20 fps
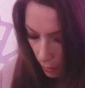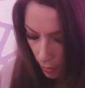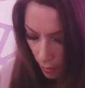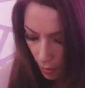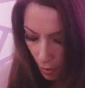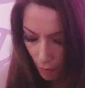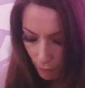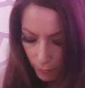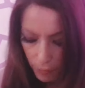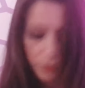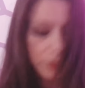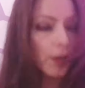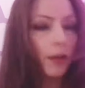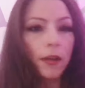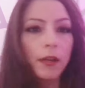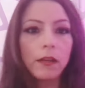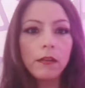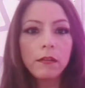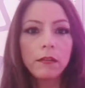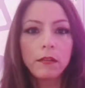I haven't
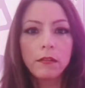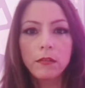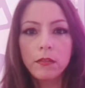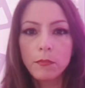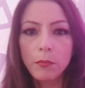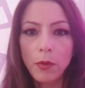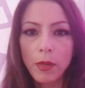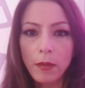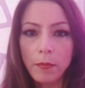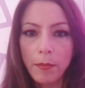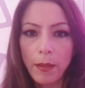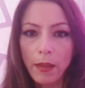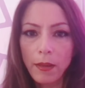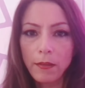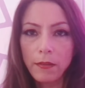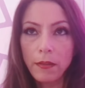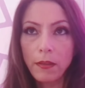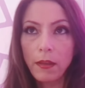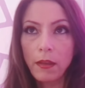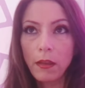tried spray
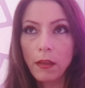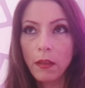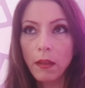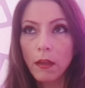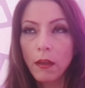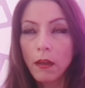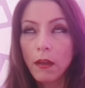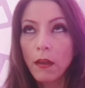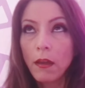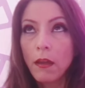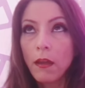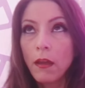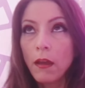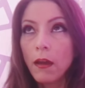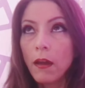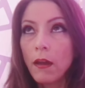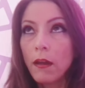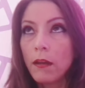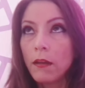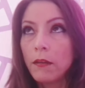painting
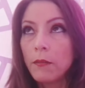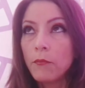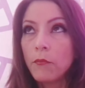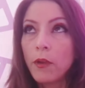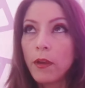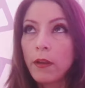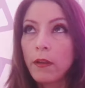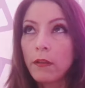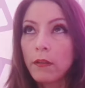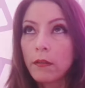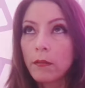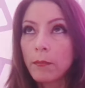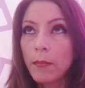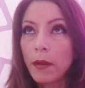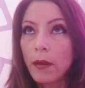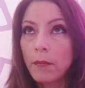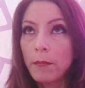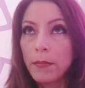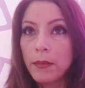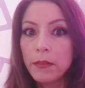um, regular
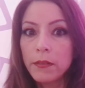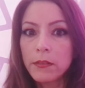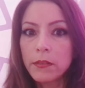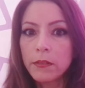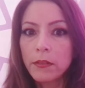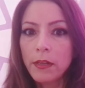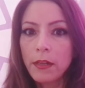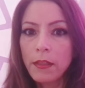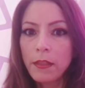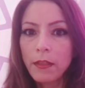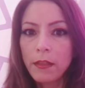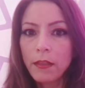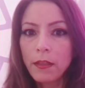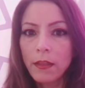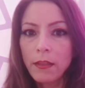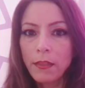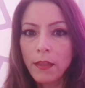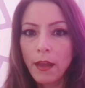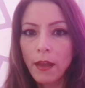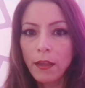bob pins or anything
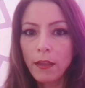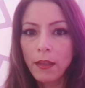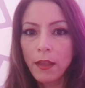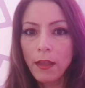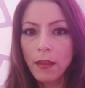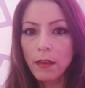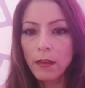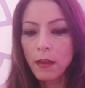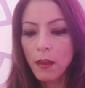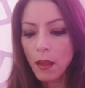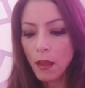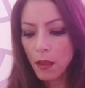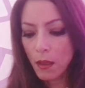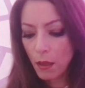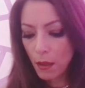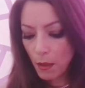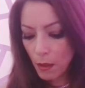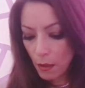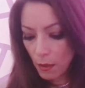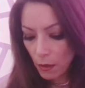like that yet.
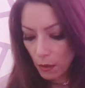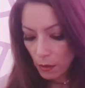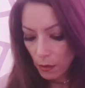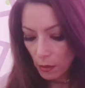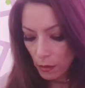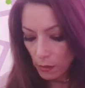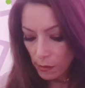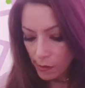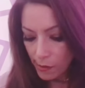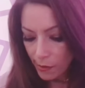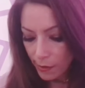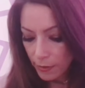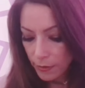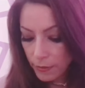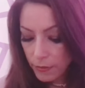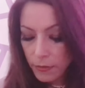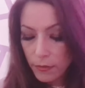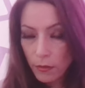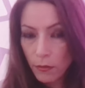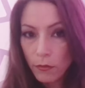I
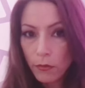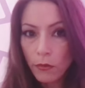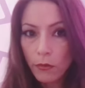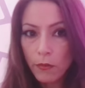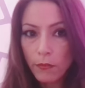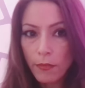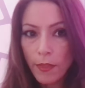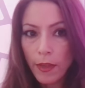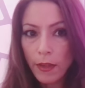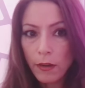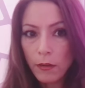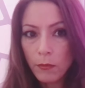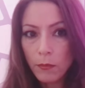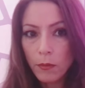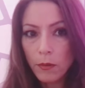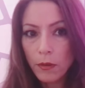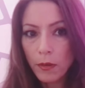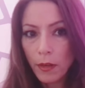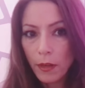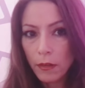don't know if that'll
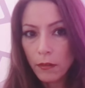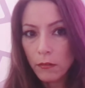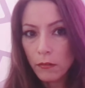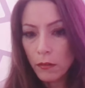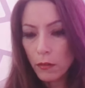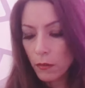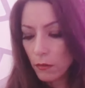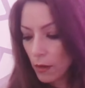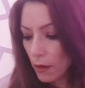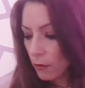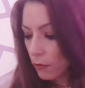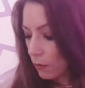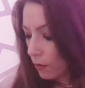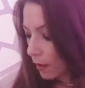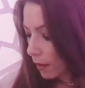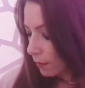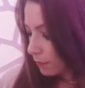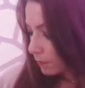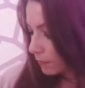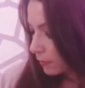work. I don't know how
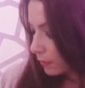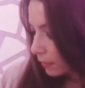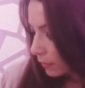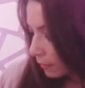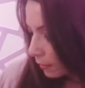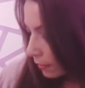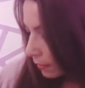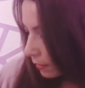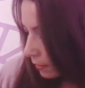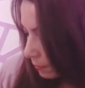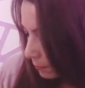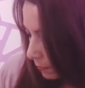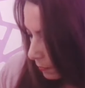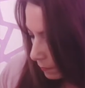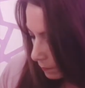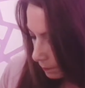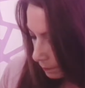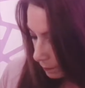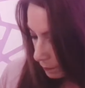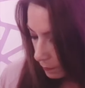crafty I
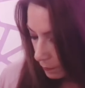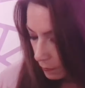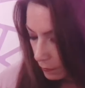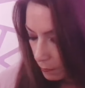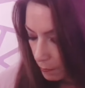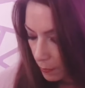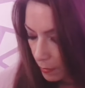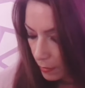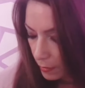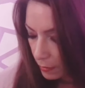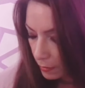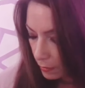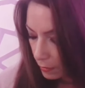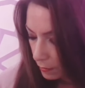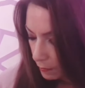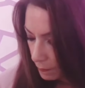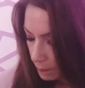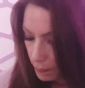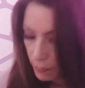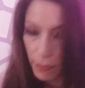am, but
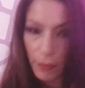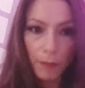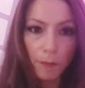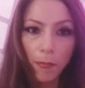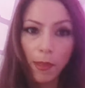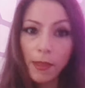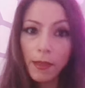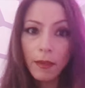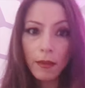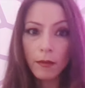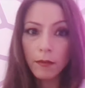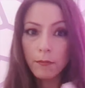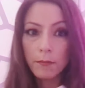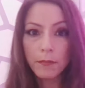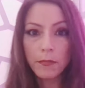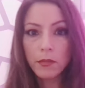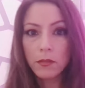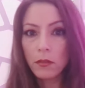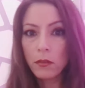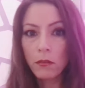they make
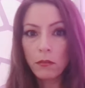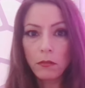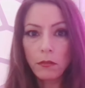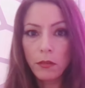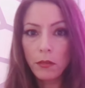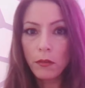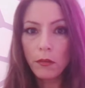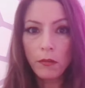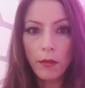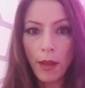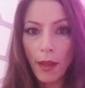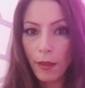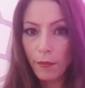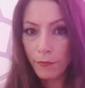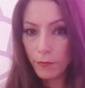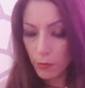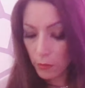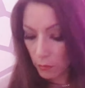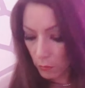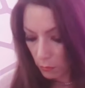them, so you don't
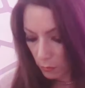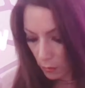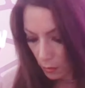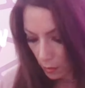have to.